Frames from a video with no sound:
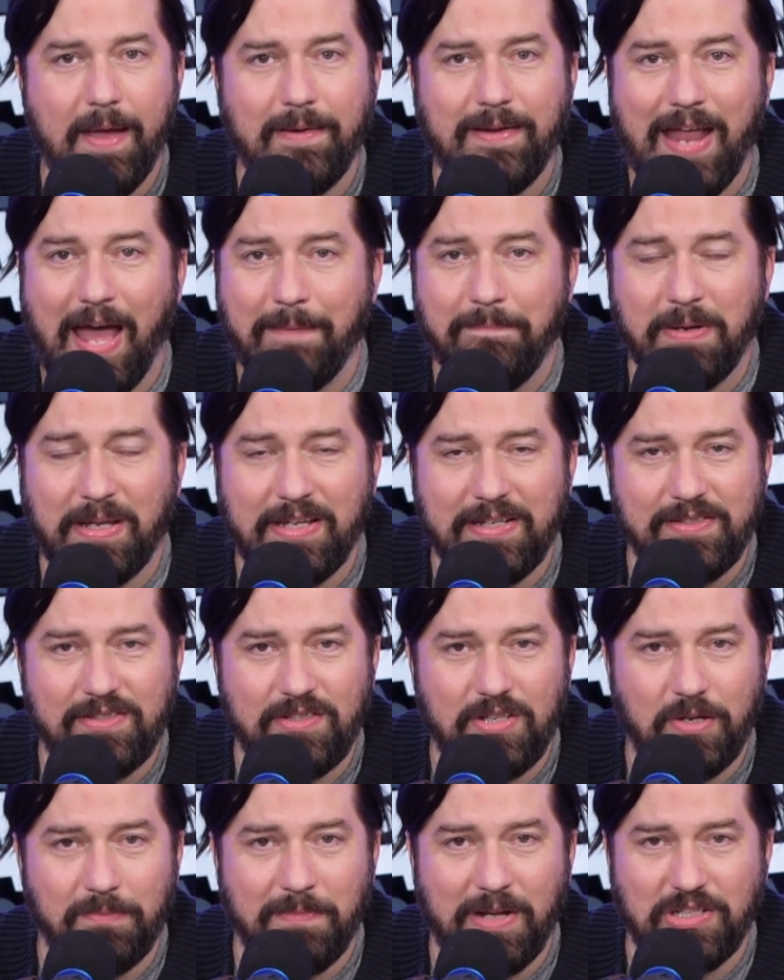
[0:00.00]
Not because
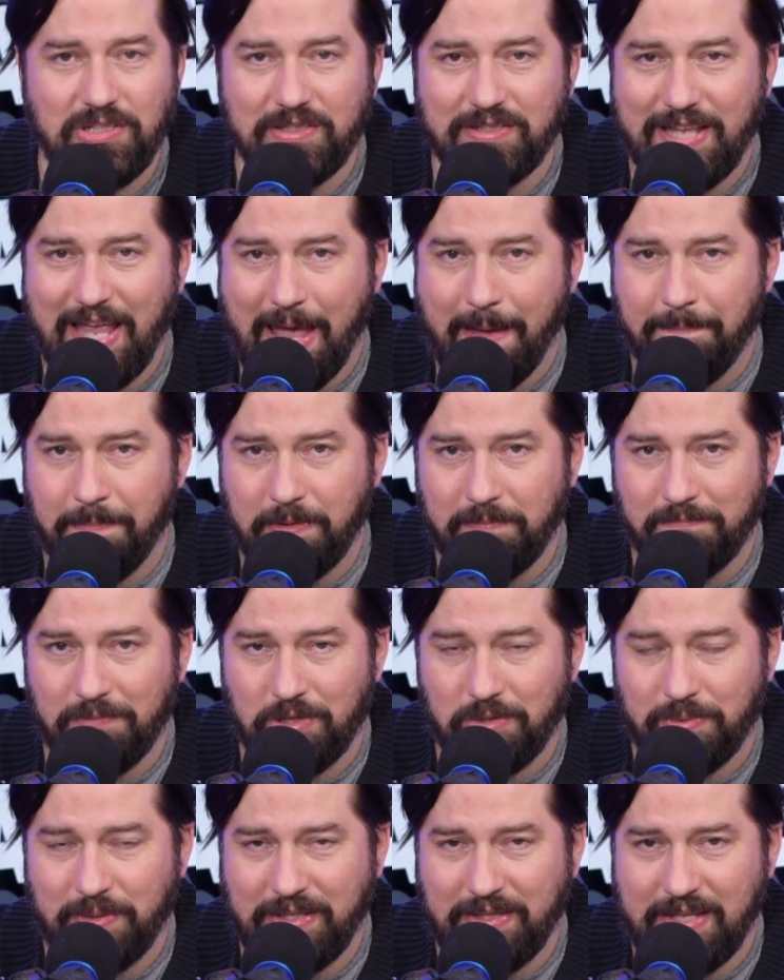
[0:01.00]
so much has happened
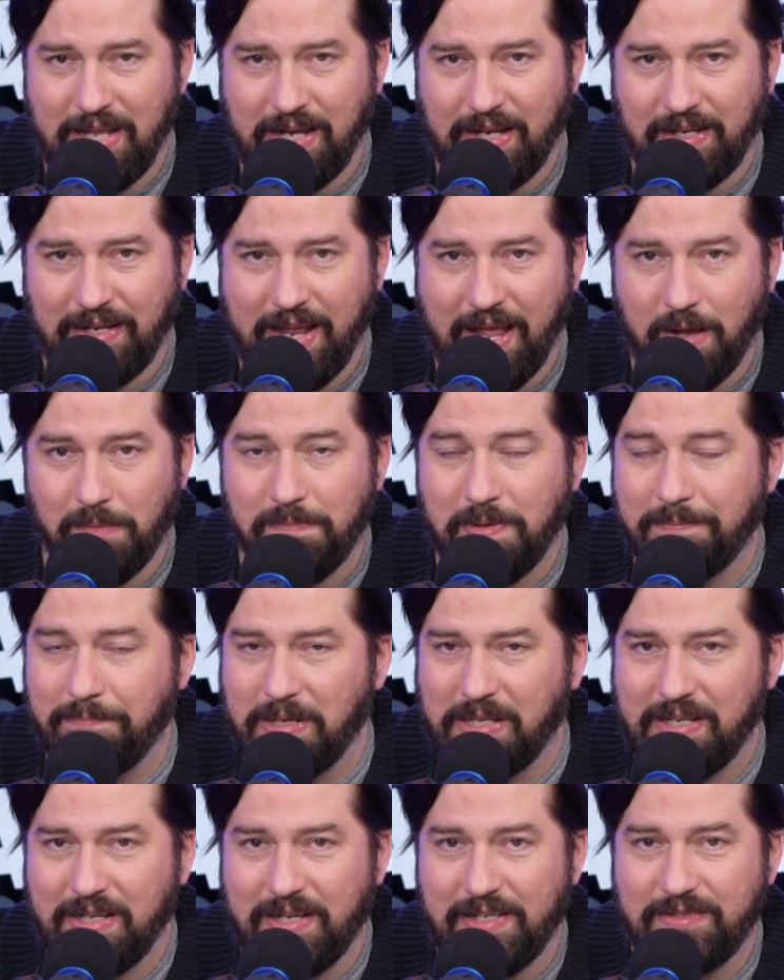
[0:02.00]
between then and now, but
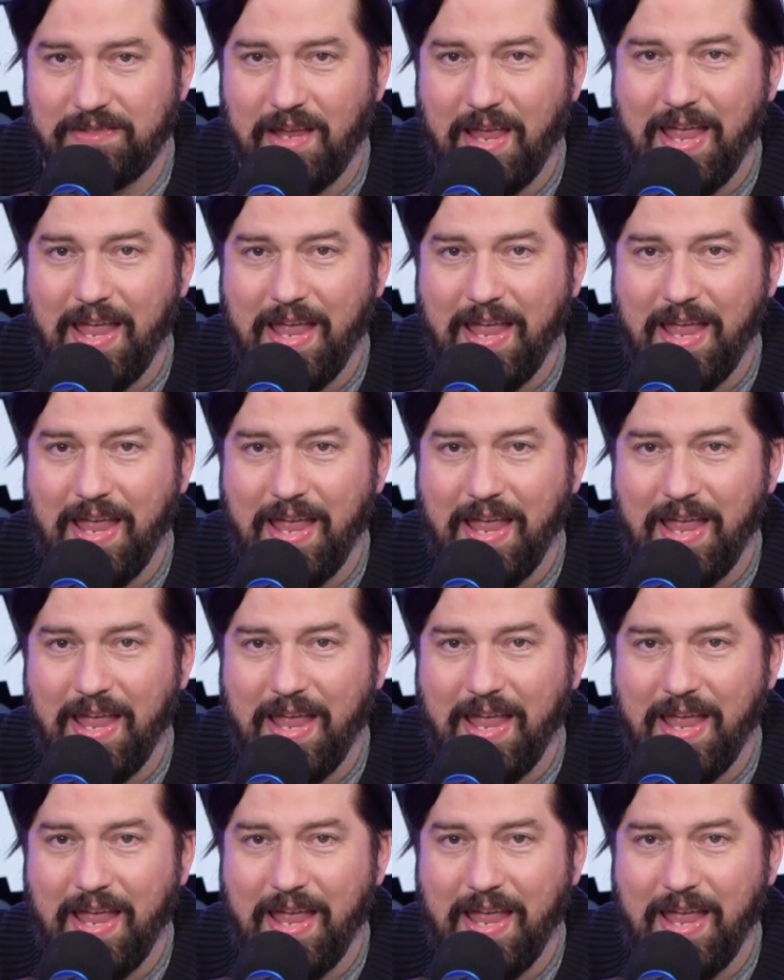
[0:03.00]
because